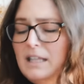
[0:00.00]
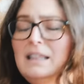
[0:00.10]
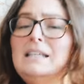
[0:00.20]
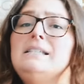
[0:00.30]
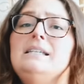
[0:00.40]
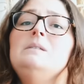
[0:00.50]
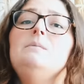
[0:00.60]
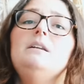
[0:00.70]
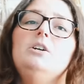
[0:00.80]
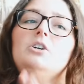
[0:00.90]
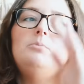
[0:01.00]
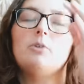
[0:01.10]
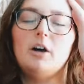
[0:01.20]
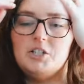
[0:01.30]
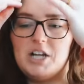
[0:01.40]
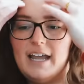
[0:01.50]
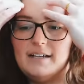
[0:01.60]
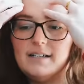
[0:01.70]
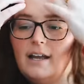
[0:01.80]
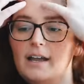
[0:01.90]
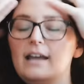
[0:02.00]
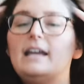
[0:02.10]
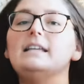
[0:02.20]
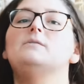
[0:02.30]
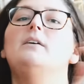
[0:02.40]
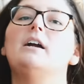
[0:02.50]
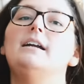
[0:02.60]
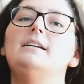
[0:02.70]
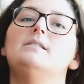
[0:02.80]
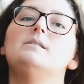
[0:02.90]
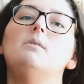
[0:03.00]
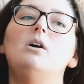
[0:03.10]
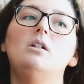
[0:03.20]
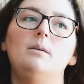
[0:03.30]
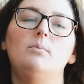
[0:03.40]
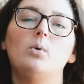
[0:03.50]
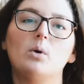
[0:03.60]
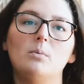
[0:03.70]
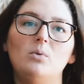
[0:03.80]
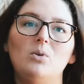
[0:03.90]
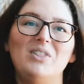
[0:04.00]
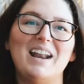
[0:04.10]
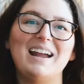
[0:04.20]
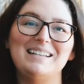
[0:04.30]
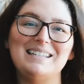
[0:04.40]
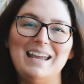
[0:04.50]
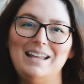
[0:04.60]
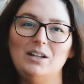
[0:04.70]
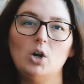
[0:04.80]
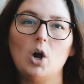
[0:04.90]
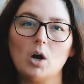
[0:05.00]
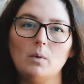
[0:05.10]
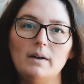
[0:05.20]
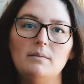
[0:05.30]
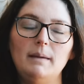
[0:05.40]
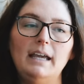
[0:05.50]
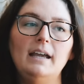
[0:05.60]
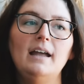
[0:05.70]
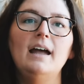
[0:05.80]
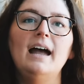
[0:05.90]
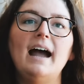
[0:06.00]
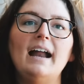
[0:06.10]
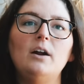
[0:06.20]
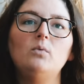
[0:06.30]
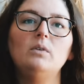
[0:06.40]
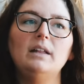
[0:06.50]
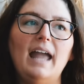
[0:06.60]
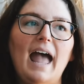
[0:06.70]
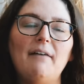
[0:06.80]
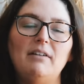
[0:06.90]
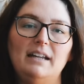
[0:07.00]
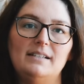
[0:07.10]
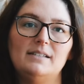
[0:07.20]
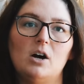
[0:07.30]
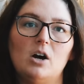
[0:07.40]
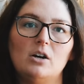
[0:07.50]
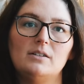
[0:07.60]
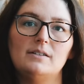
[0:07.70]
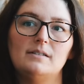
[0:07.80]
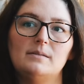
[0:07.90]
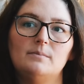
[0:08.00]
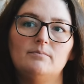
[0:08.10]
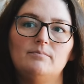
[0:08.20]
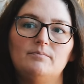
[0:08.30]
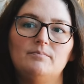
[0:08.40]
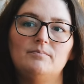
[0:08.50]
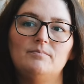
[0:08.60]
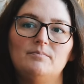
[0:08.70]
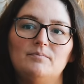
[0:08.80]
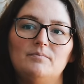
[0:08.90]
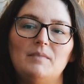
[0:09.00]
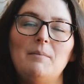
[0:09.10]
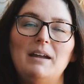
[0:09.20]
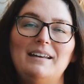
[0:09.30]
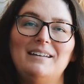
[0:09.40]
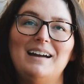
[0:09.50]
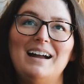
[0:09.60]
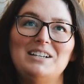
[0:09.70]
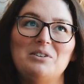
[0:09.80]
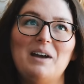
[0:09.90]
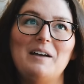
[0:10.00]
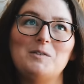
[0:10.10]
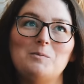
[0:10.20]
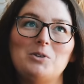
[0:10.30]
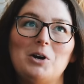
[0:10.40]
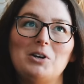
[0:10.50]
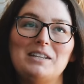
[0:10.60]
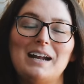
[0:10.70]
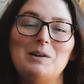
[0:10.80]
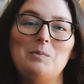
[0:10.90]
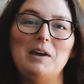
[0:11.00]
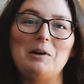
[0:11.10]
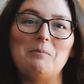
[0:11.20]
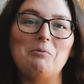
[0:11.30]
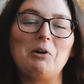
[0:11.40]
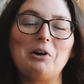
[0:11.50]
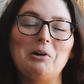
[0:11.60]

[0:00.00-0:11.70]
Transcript: this has been a good project. It's very small and portable that I can take in the car with me. I don't really have any socks. I mean, I do have some socks that I could pick up and work